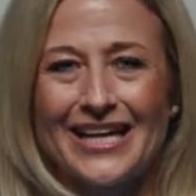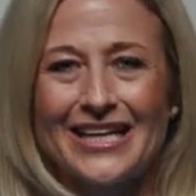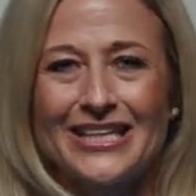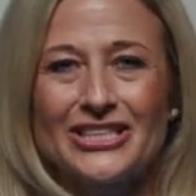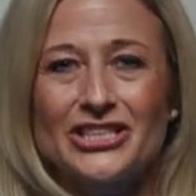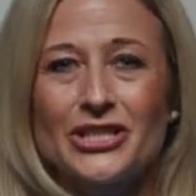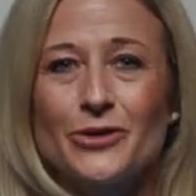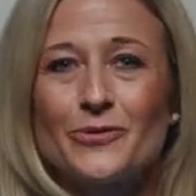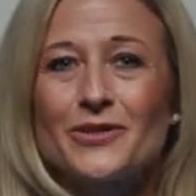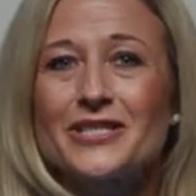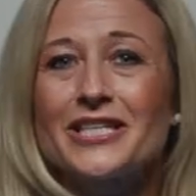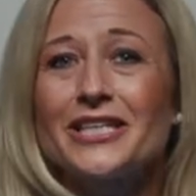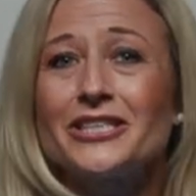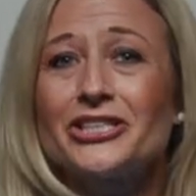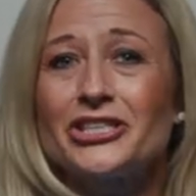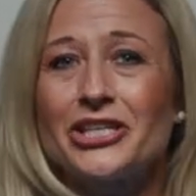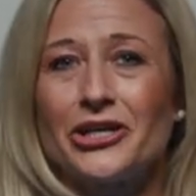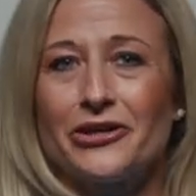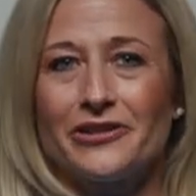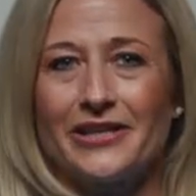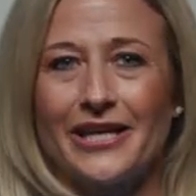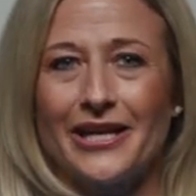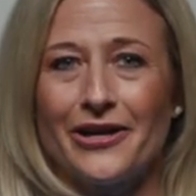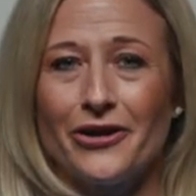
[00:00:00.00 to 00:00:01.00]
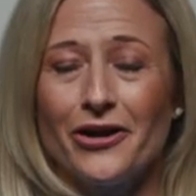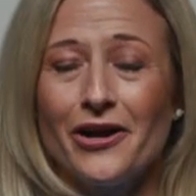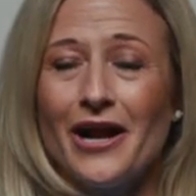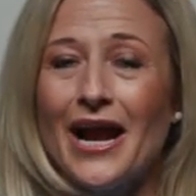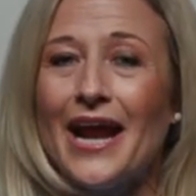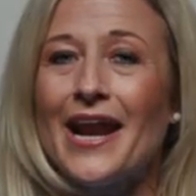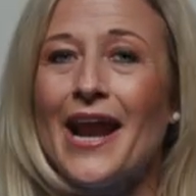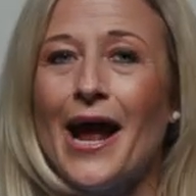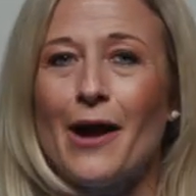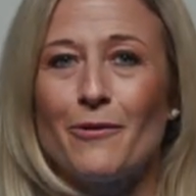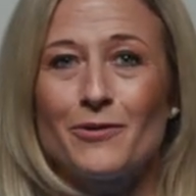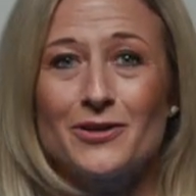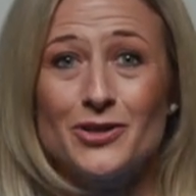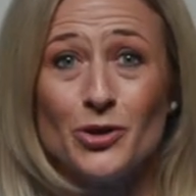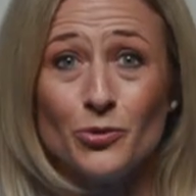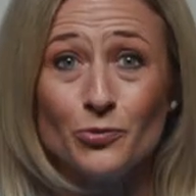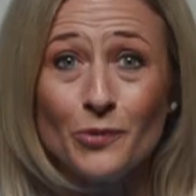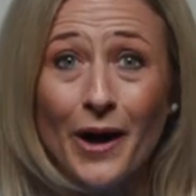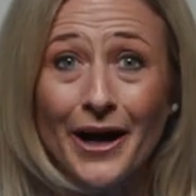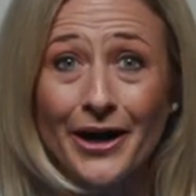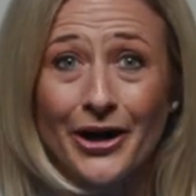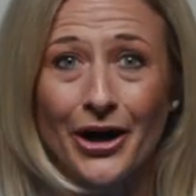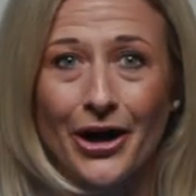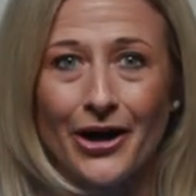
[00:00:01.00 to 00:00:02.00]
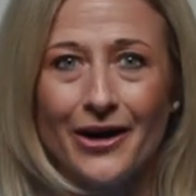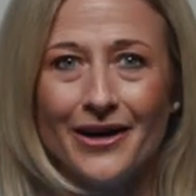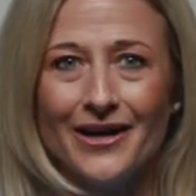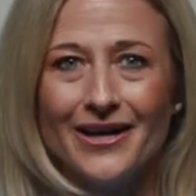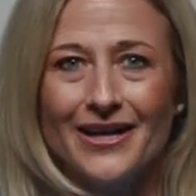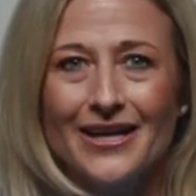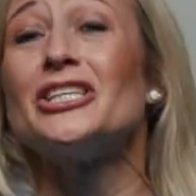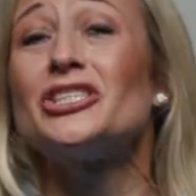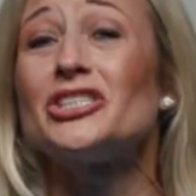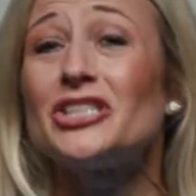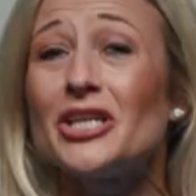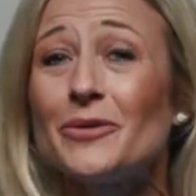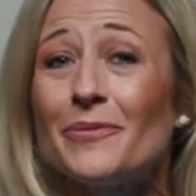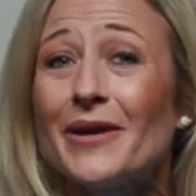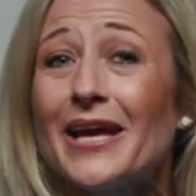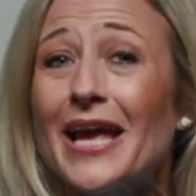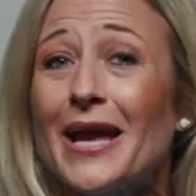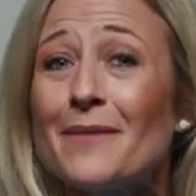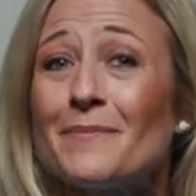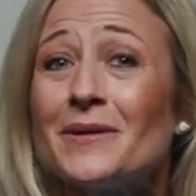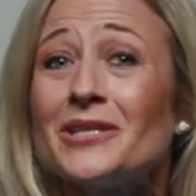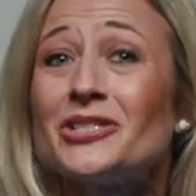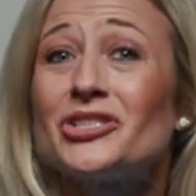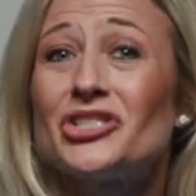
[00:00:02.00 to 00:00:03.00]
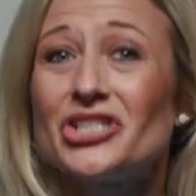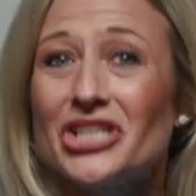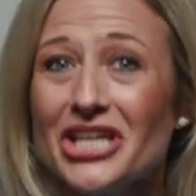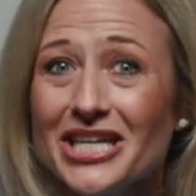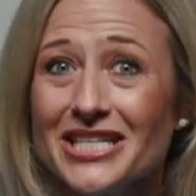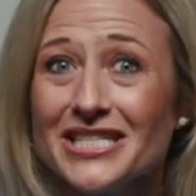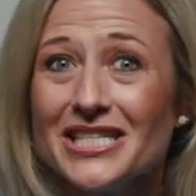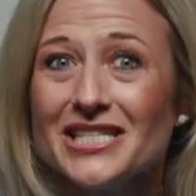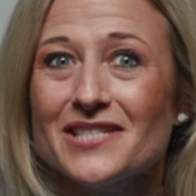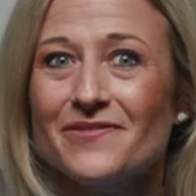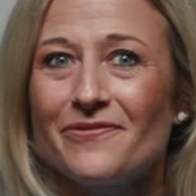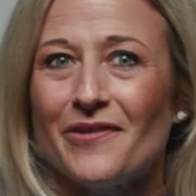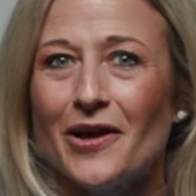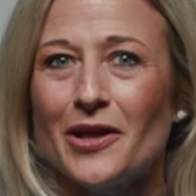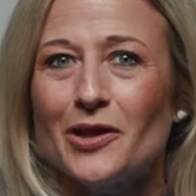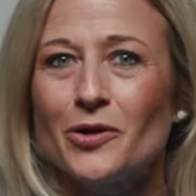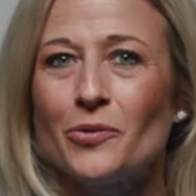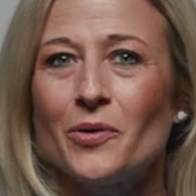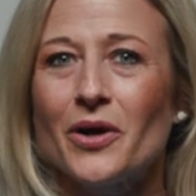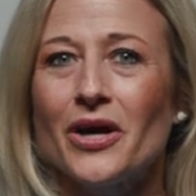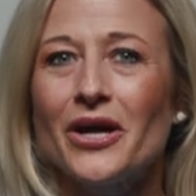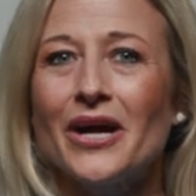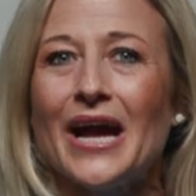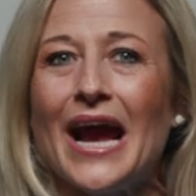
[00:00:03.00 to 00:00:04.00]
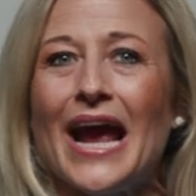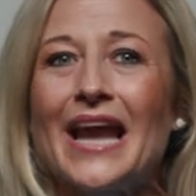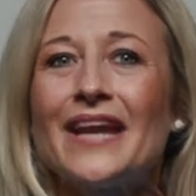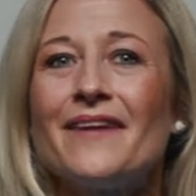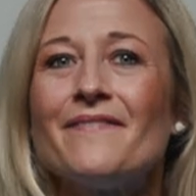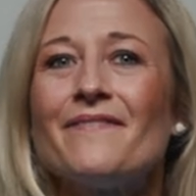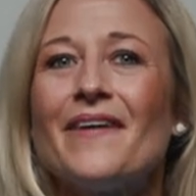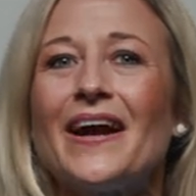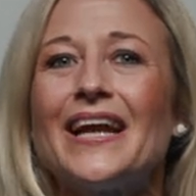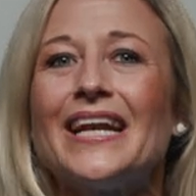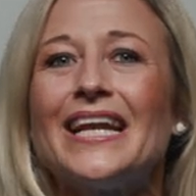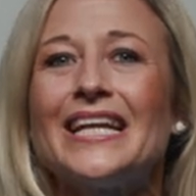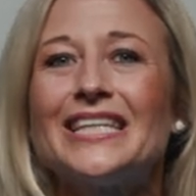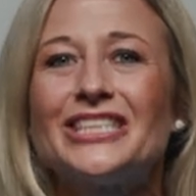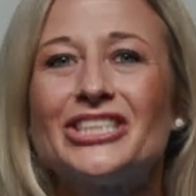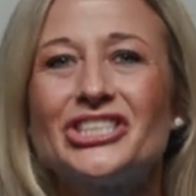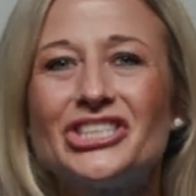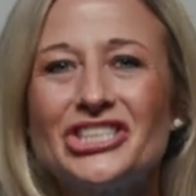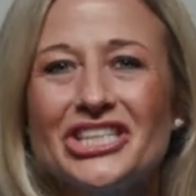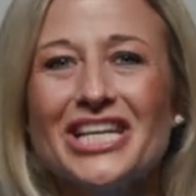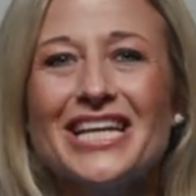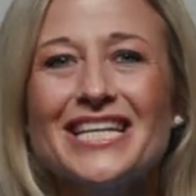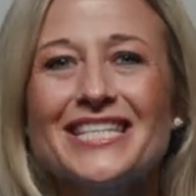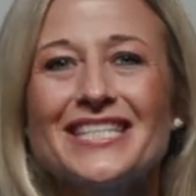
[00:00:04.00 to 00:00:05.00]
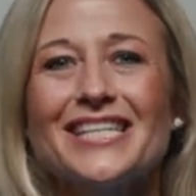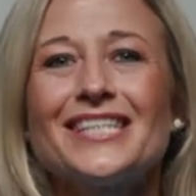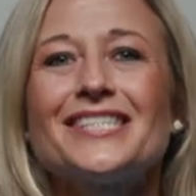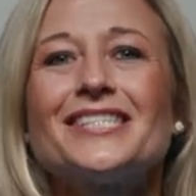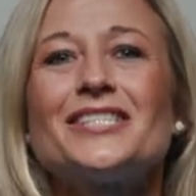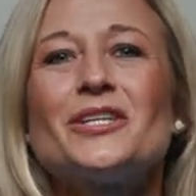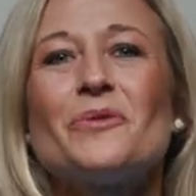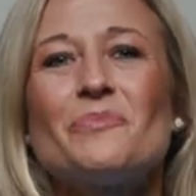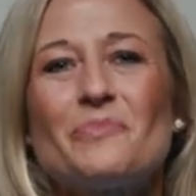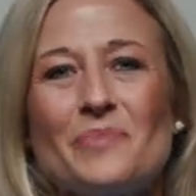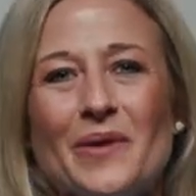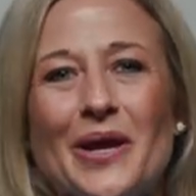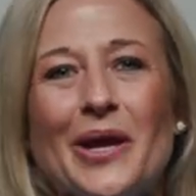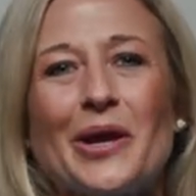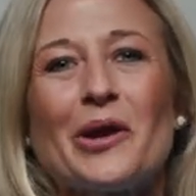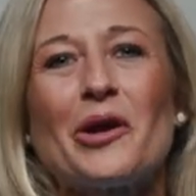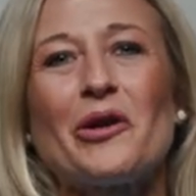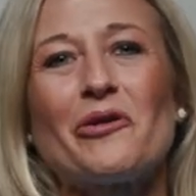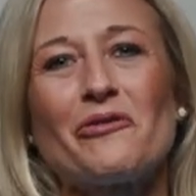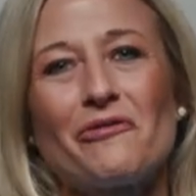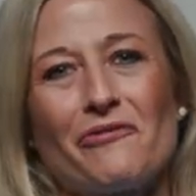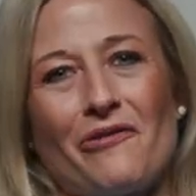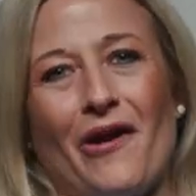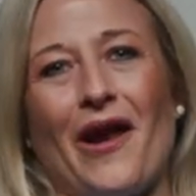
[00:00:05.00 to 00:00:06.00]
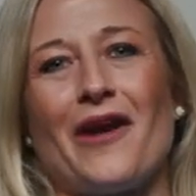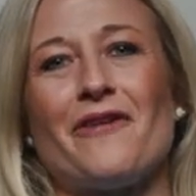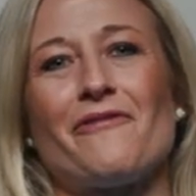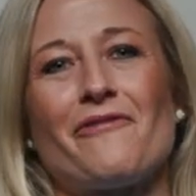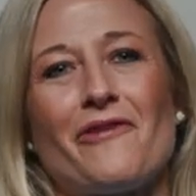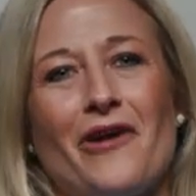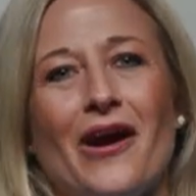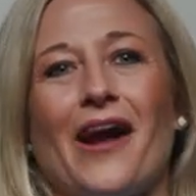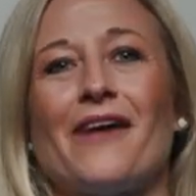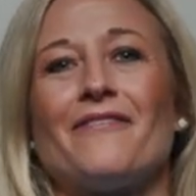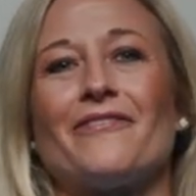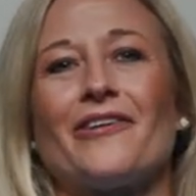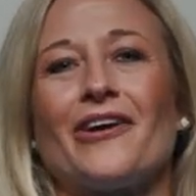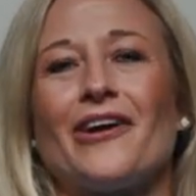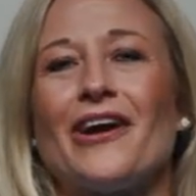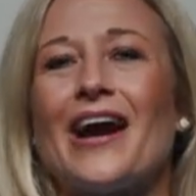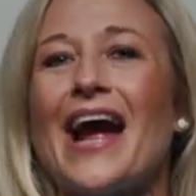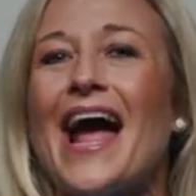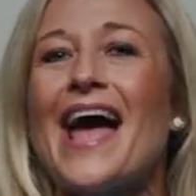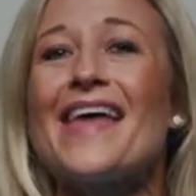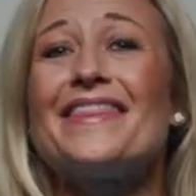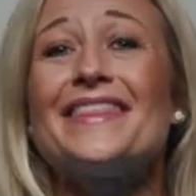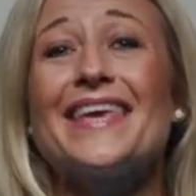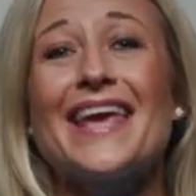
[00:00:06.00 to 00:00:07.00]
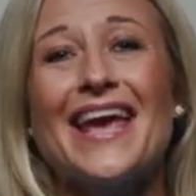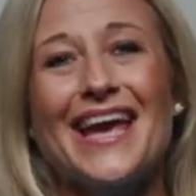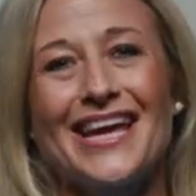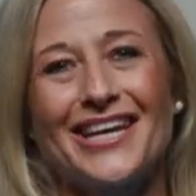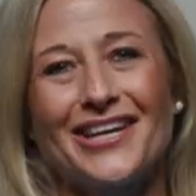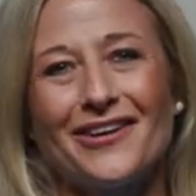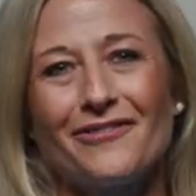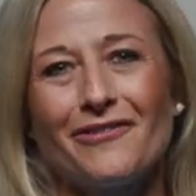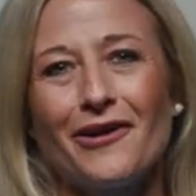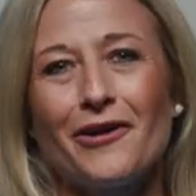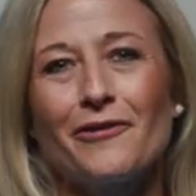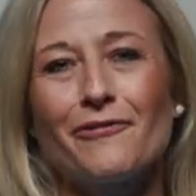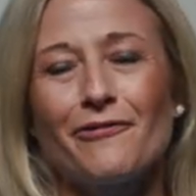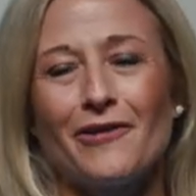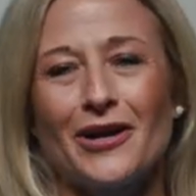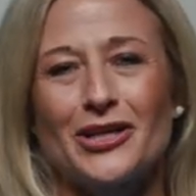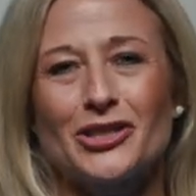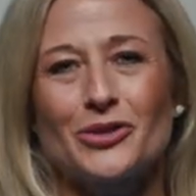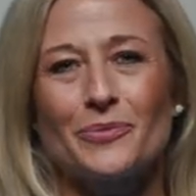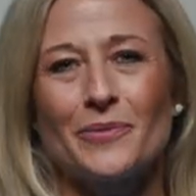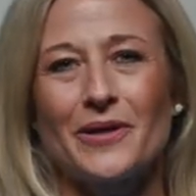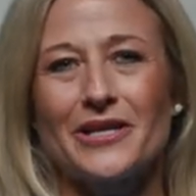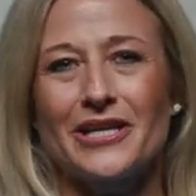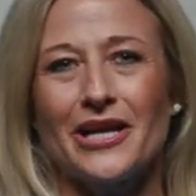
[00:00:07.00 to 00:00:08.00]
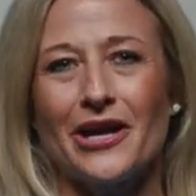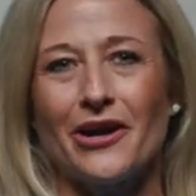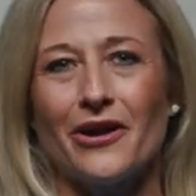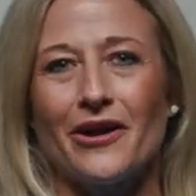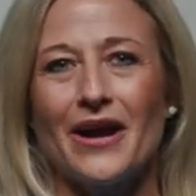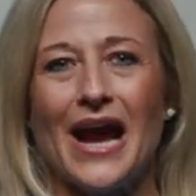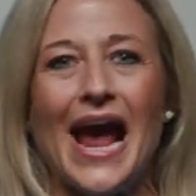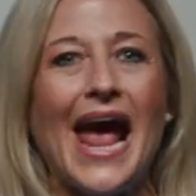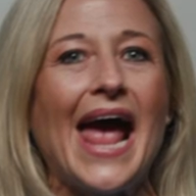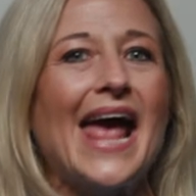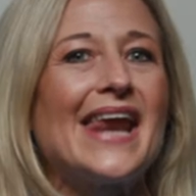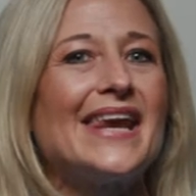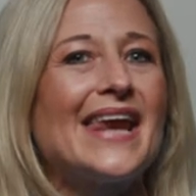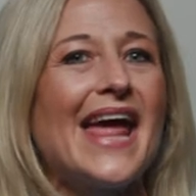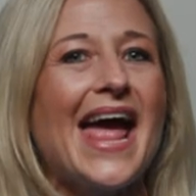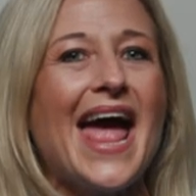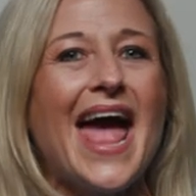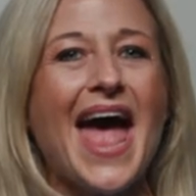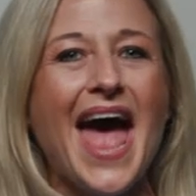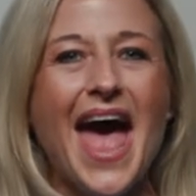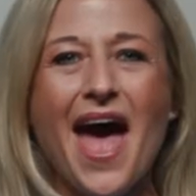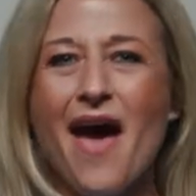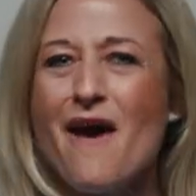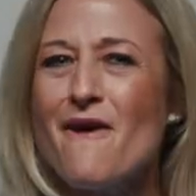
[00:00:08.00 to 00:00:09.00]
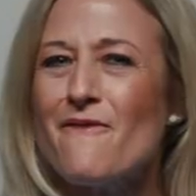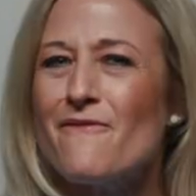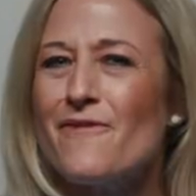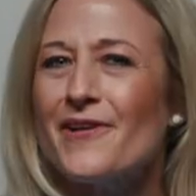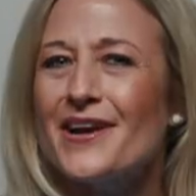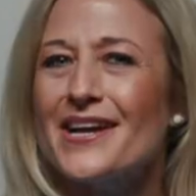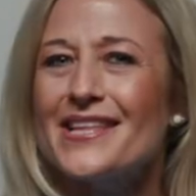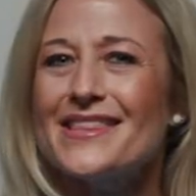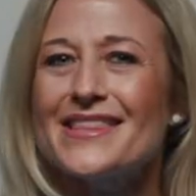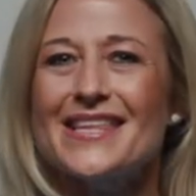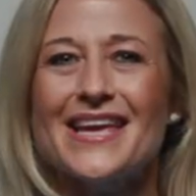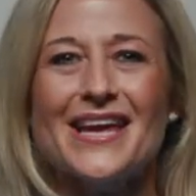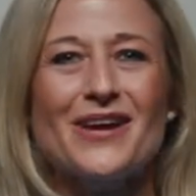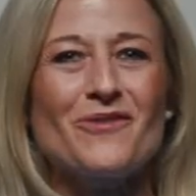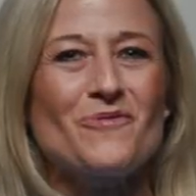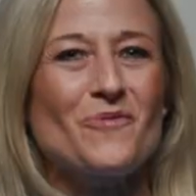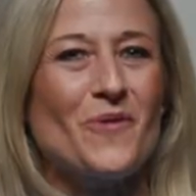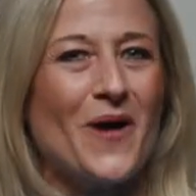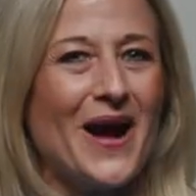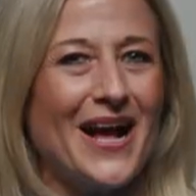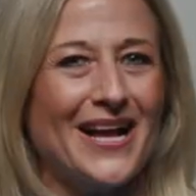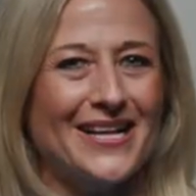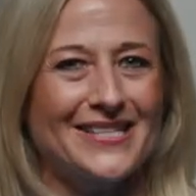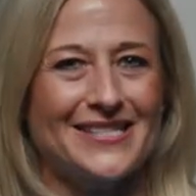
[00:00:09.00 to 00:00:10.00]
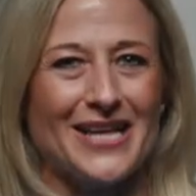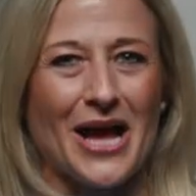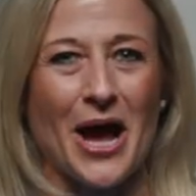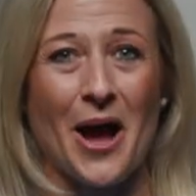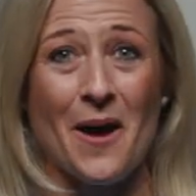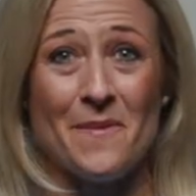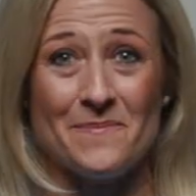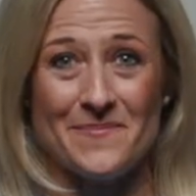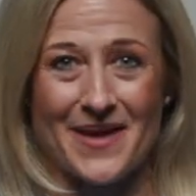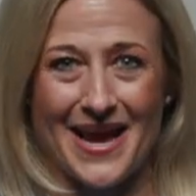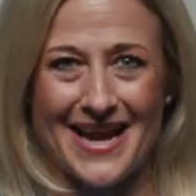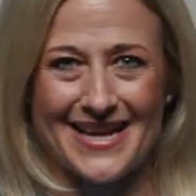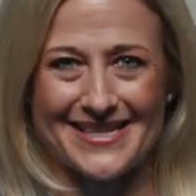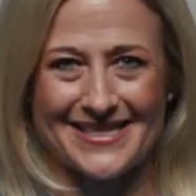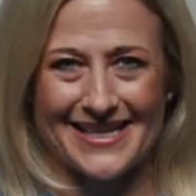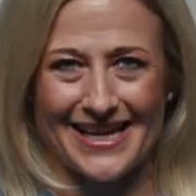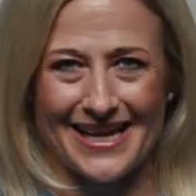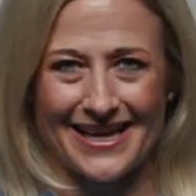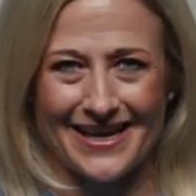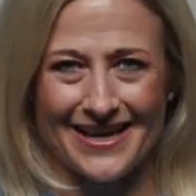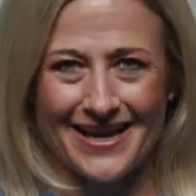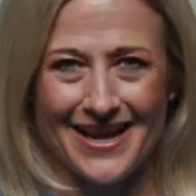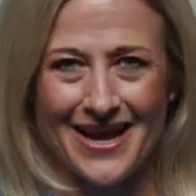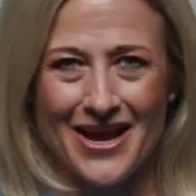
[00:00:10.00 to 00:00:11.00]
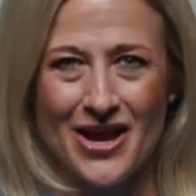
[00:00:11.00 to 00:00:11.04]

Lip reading: She was a cheerleader, and I was a runner. She became a Jesus follower and invited Jesus to be her friend forever at the end of our freshman year, and everything was amazing.